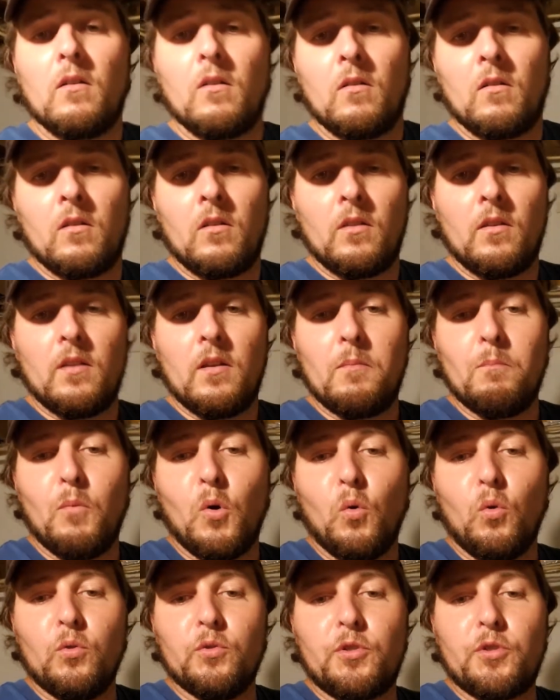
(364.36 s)
on the
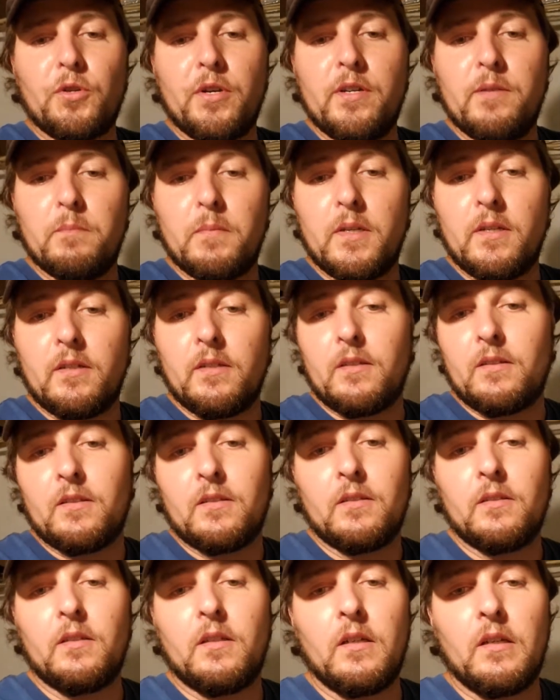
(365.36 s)
mold treatment,
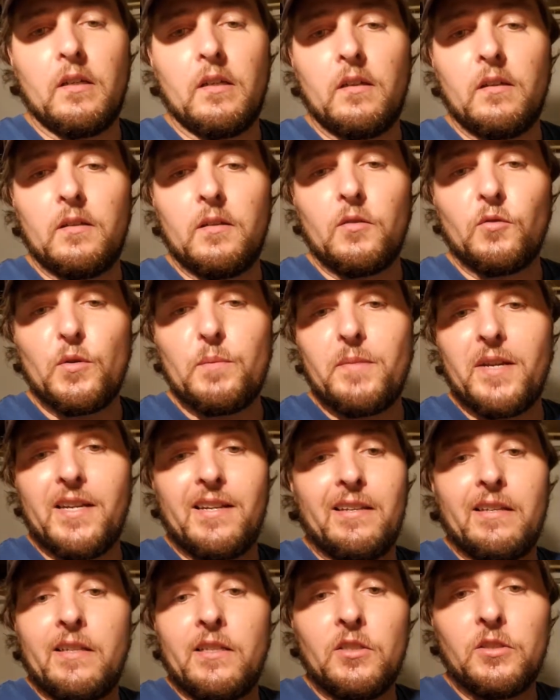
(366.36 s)

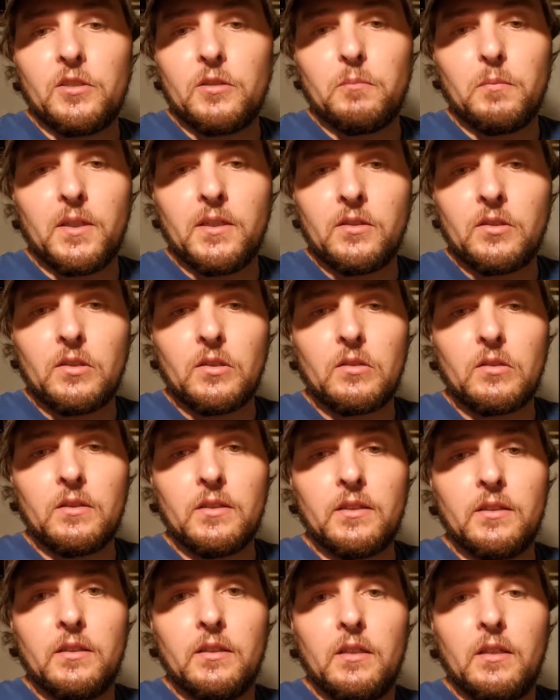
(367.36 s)
remediation
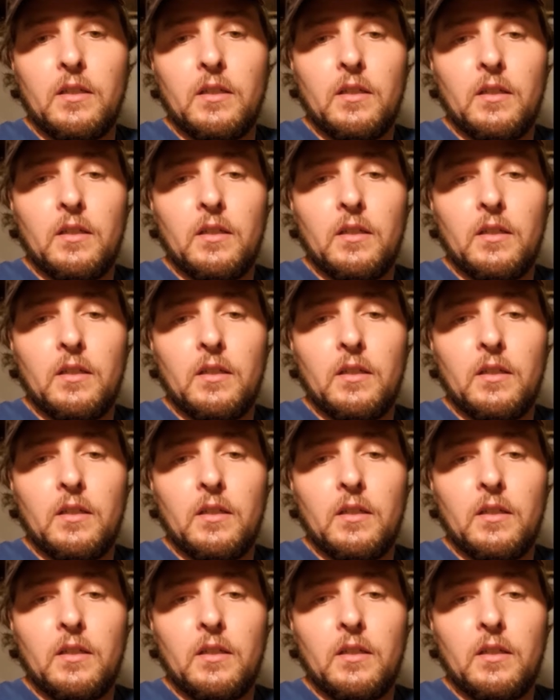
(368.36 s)
basically.